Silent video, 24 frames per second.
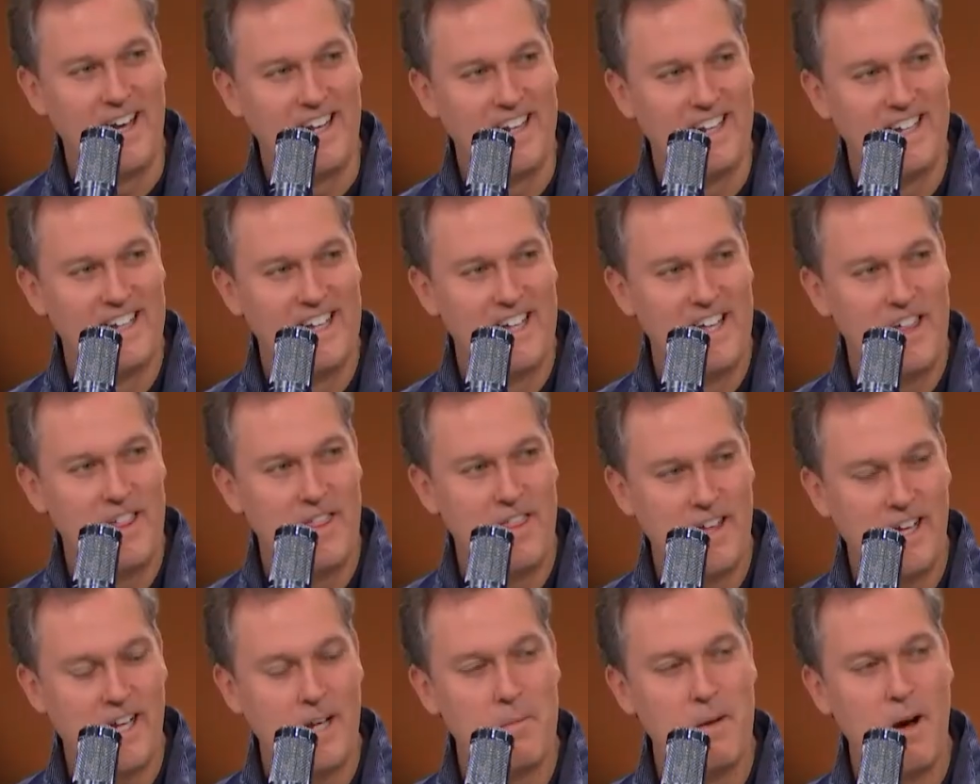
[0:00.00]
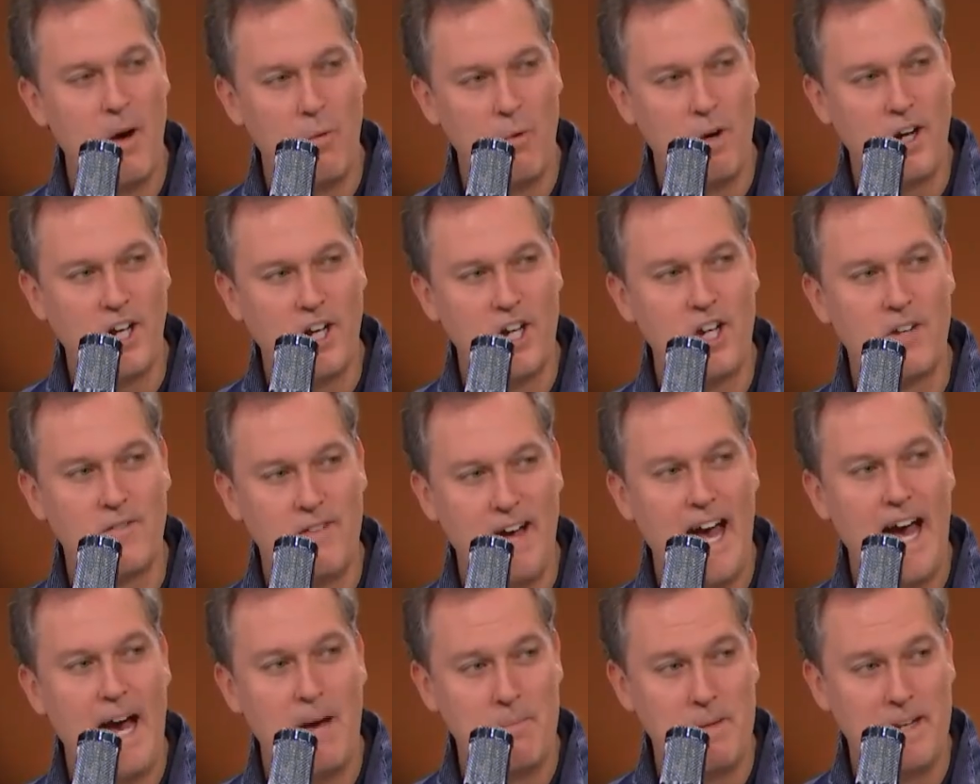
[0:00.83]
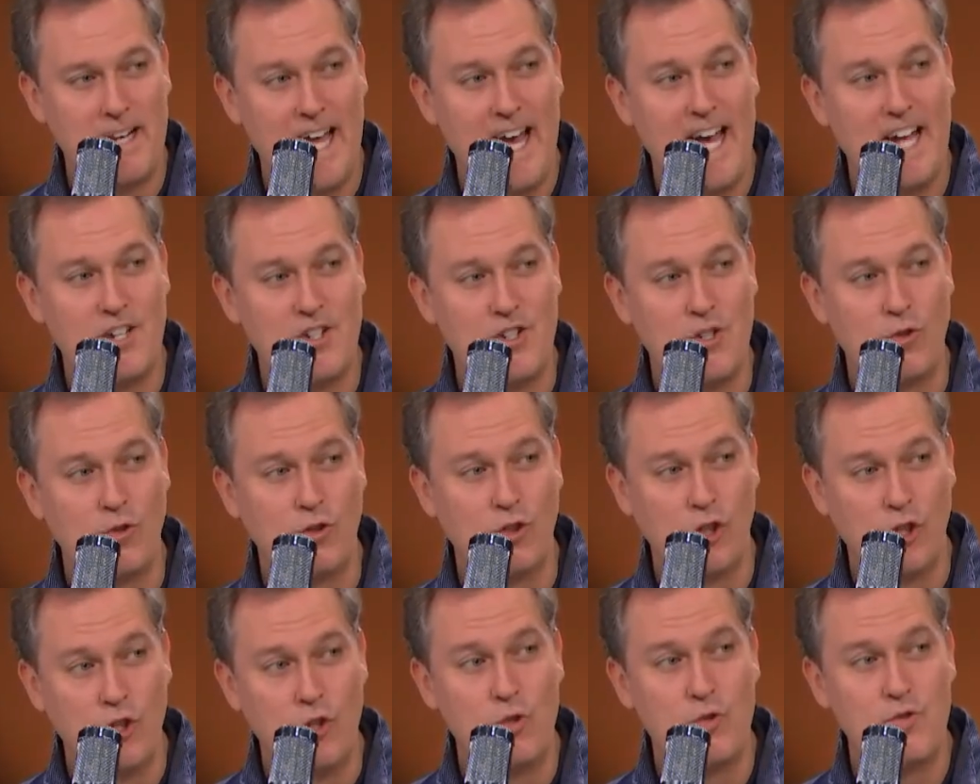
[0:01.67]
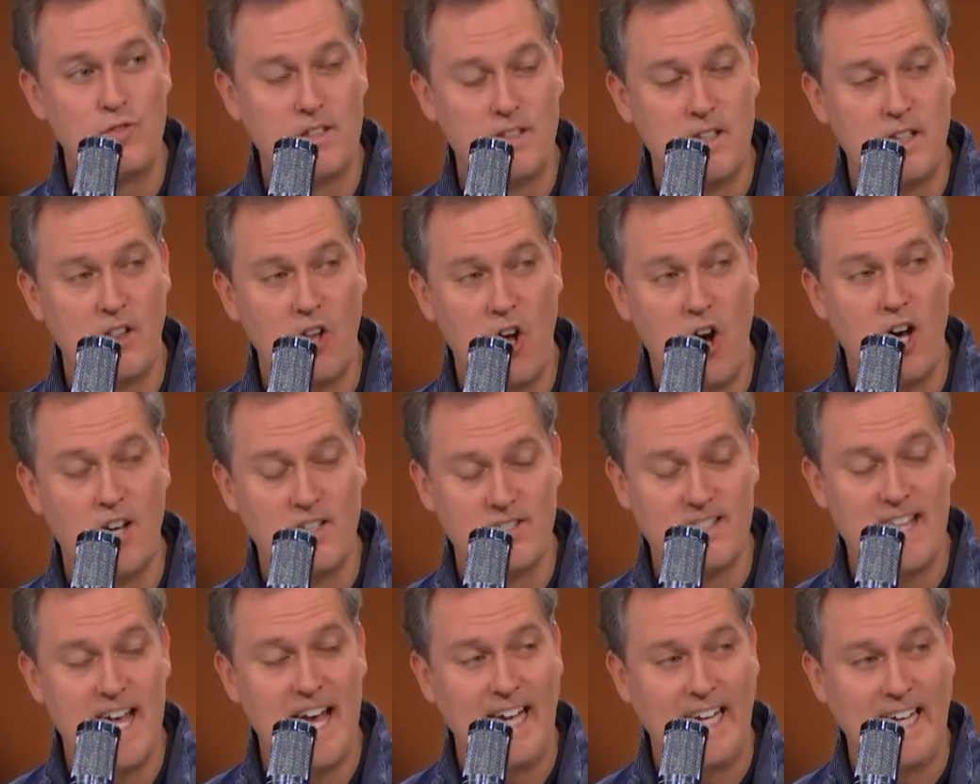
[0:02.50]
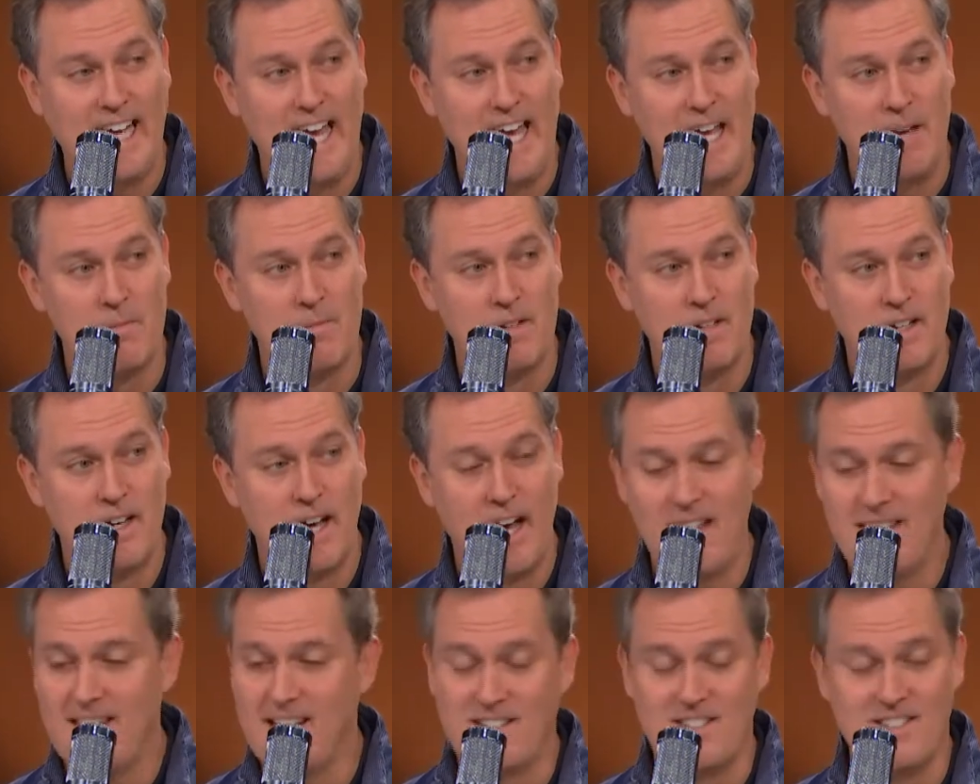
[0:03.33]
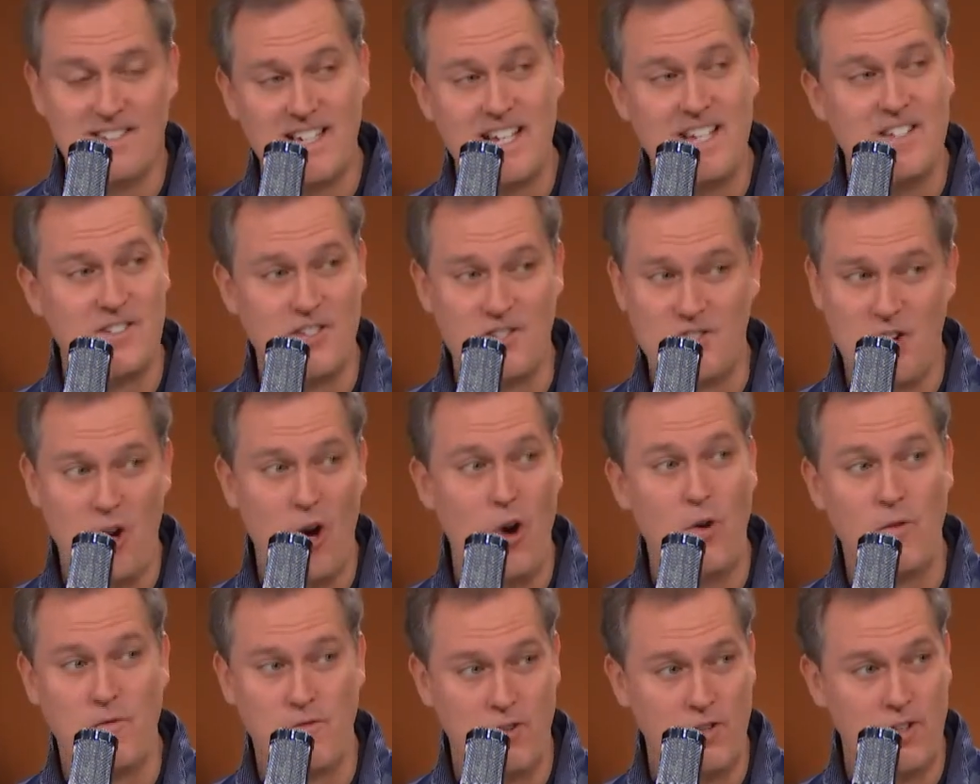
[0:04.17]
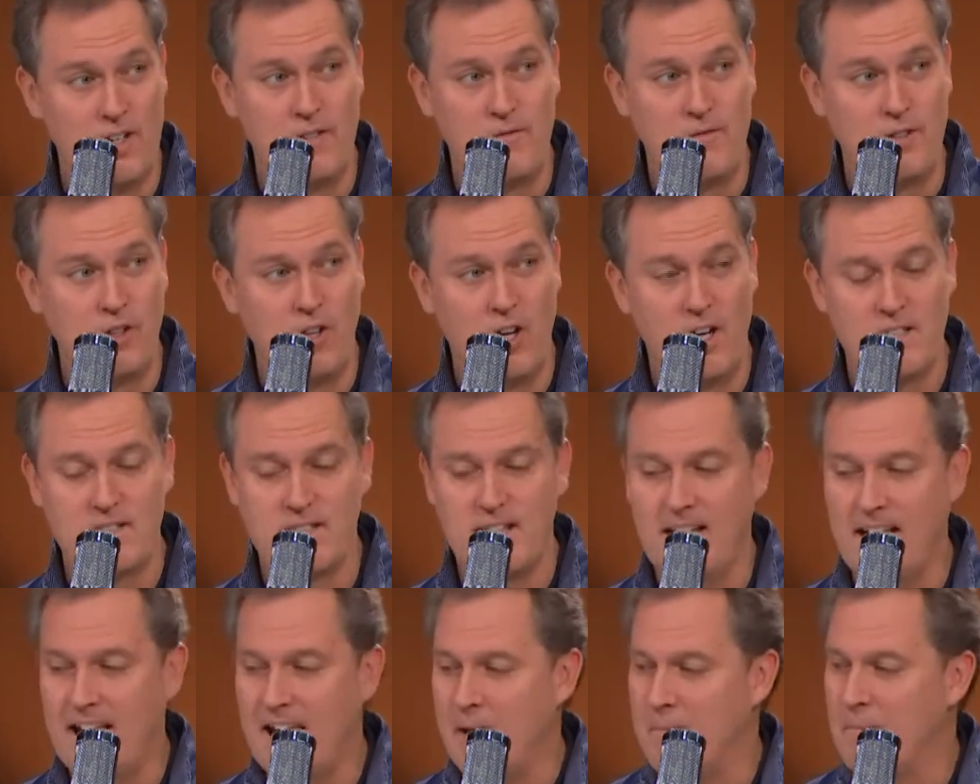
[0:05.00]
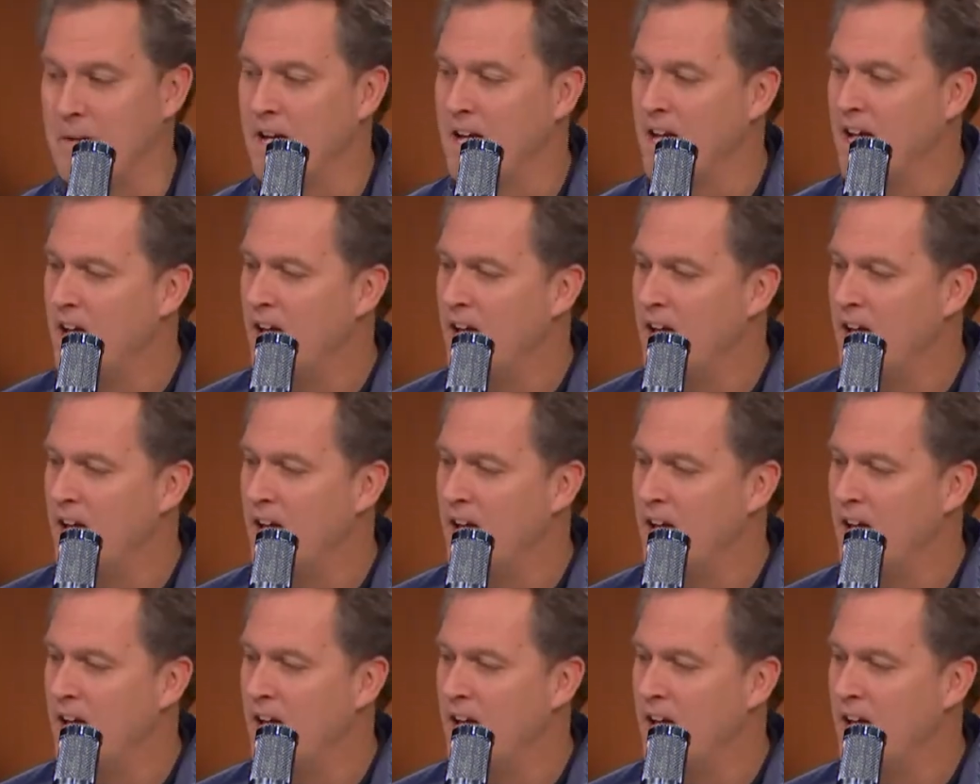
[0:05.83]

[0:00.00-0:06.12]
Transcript: that. Think about what could have happened had you lost that game. I think season's over if you lost that game.